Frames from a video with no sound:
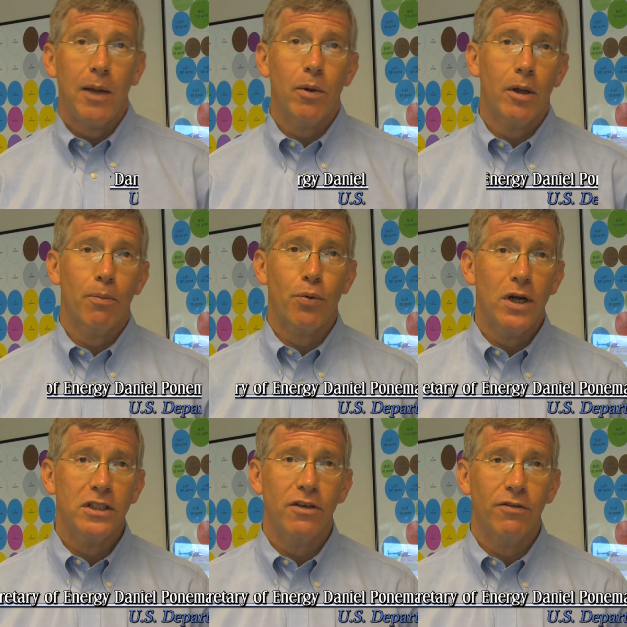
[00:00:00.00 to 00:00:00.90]
equally
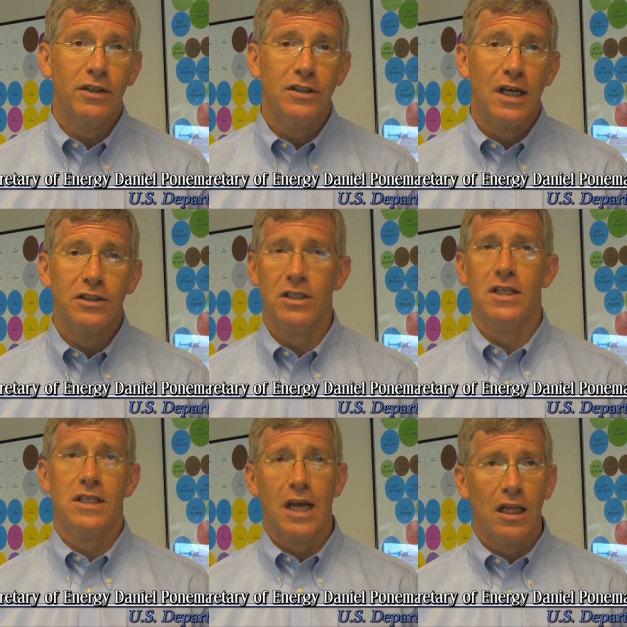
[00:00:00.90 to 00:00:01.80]
impressive is not just
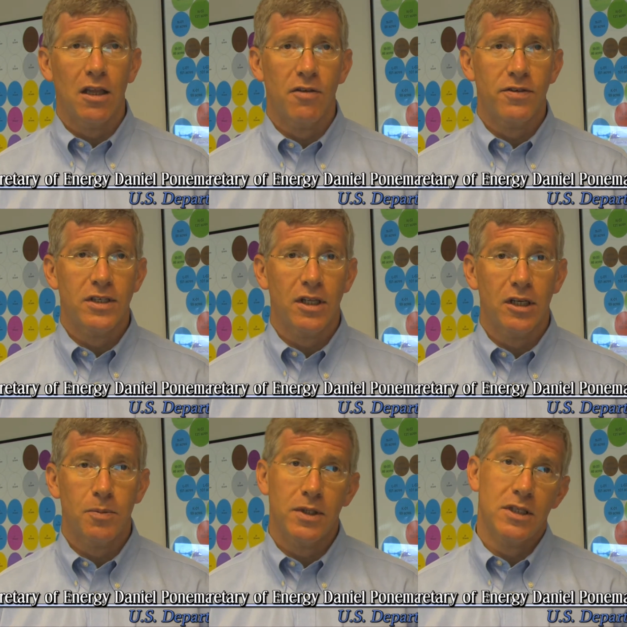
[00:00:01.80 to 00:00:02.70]
the scale of the
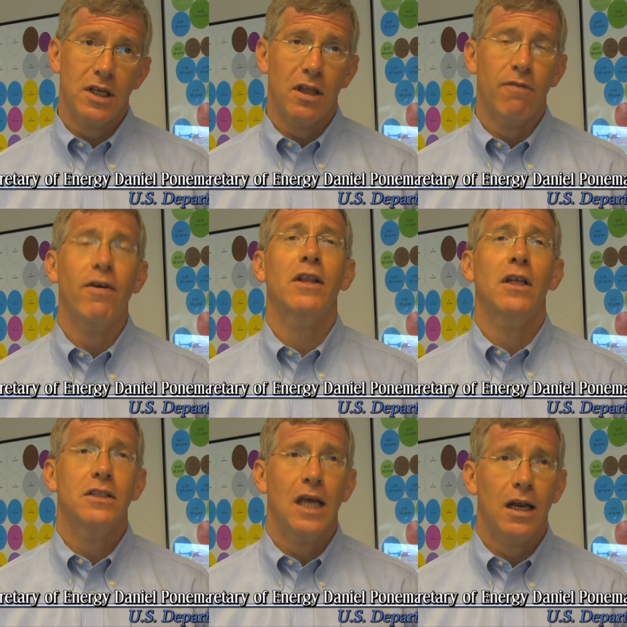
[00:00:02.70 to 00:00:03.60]
facilities, but to see the effect
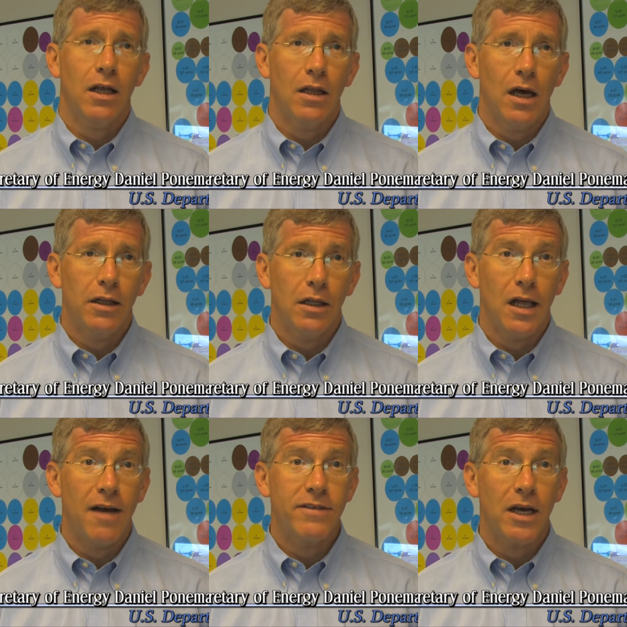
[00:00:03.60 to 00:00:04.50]
it's had on, on the
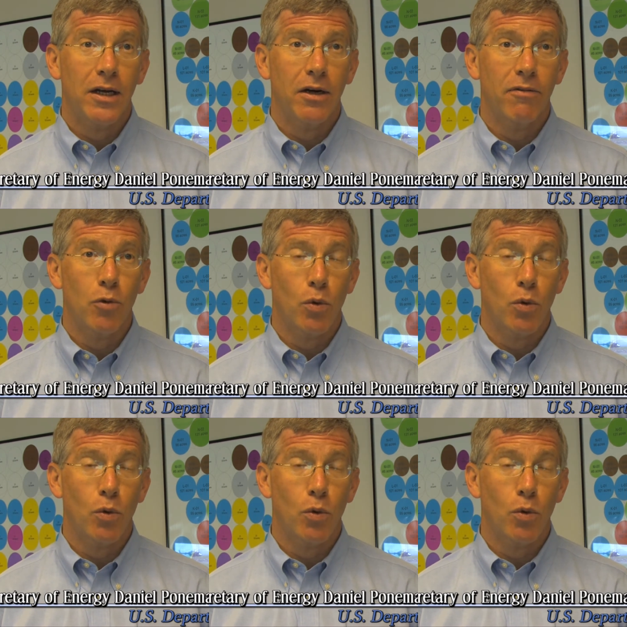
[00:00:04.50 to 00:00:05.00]
lives out here of the